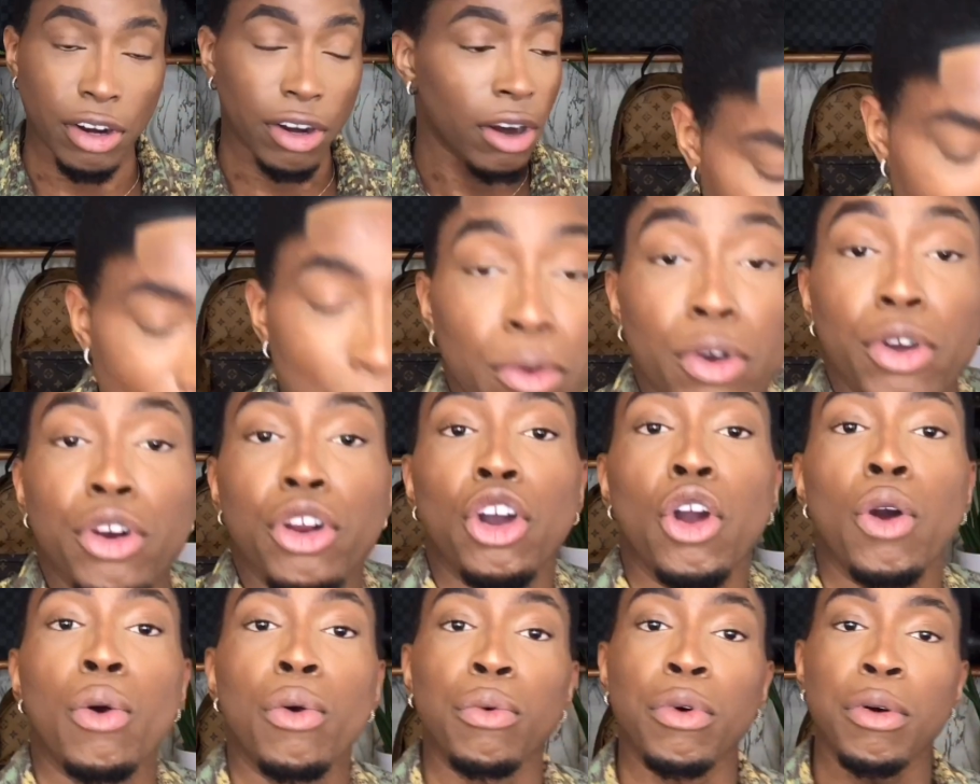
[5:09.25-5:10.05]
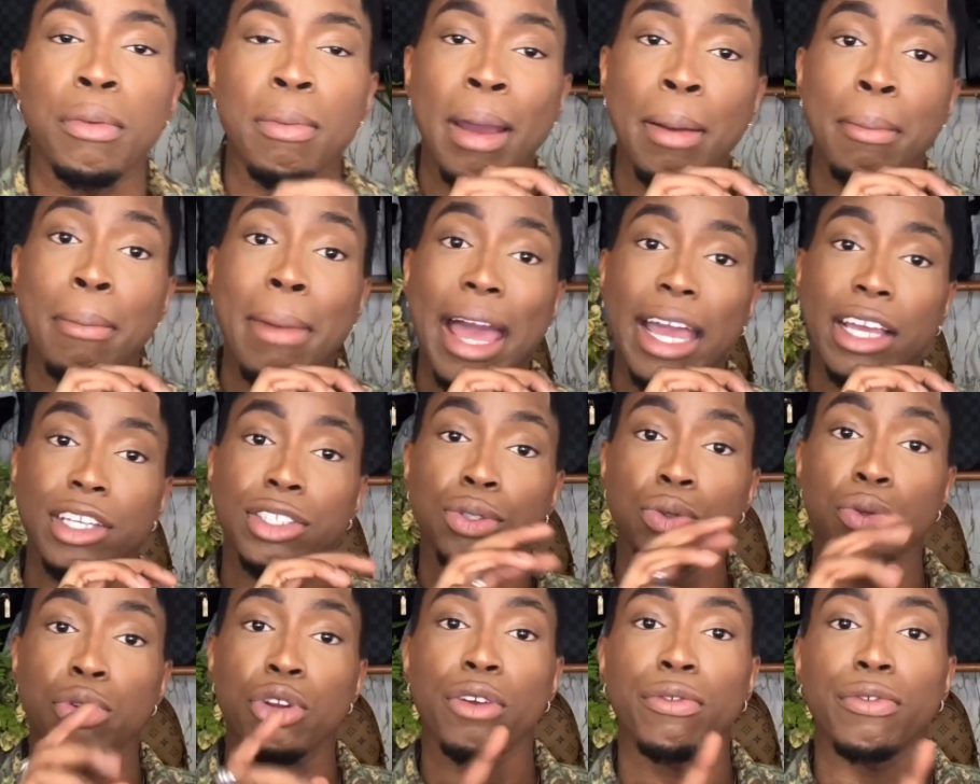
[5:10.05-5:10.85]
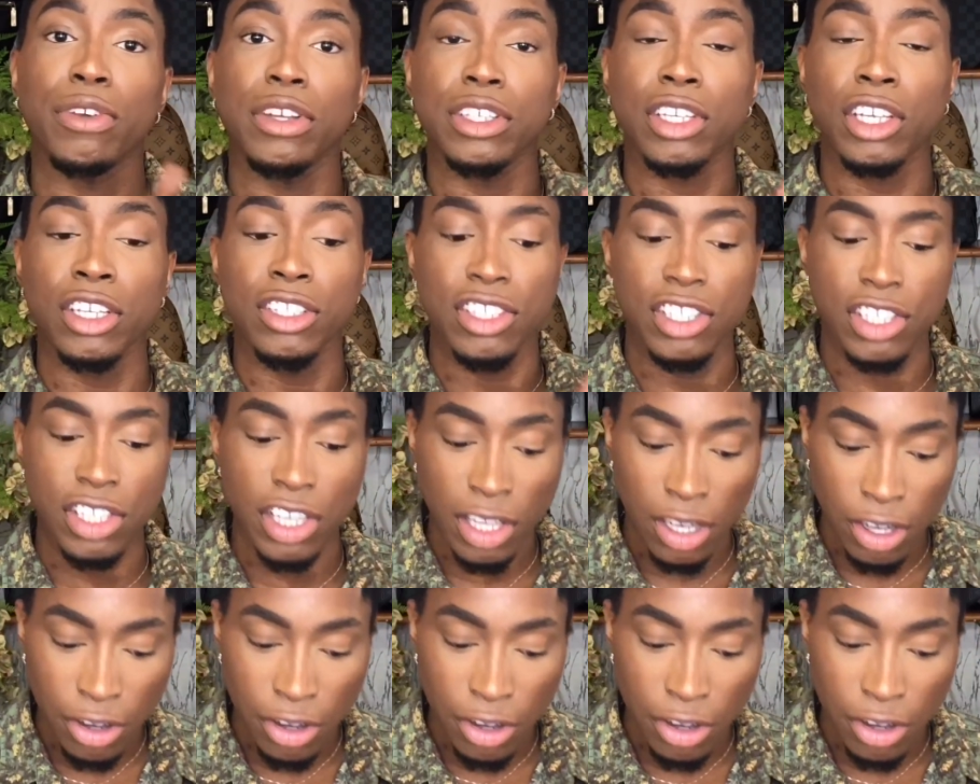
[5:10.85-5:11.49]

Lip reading: I'm gonna go in with my MAC Studio Face concealer,